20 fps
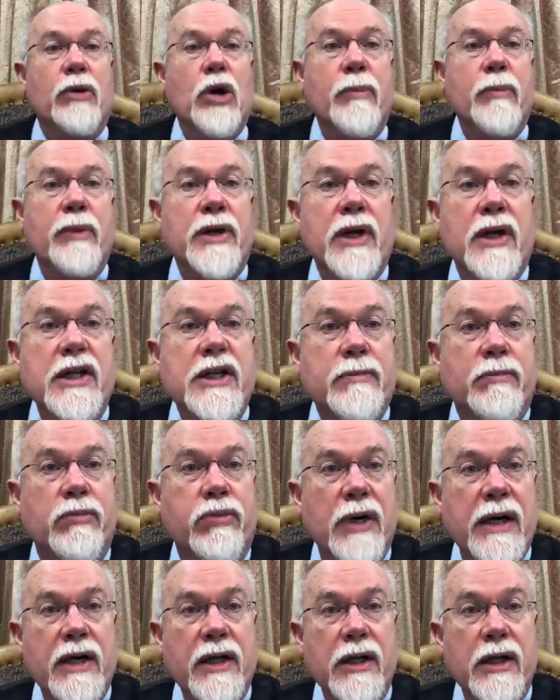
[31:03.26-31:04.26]
appropriate to at least
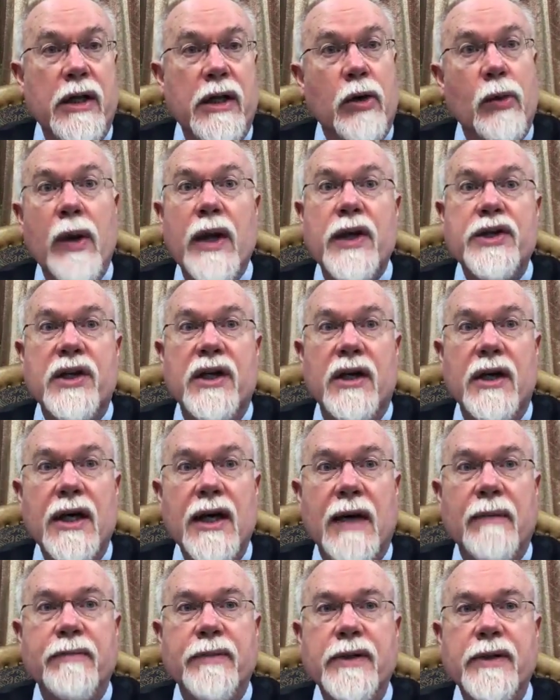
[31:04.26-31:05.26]
bring the question
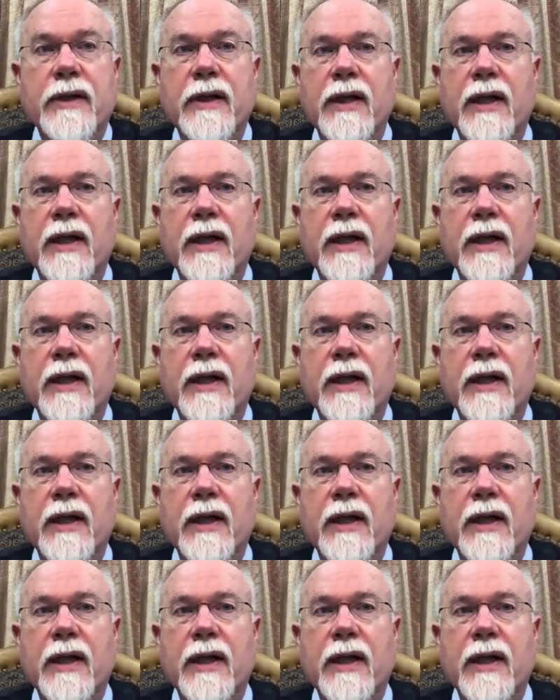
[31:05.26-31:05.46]
up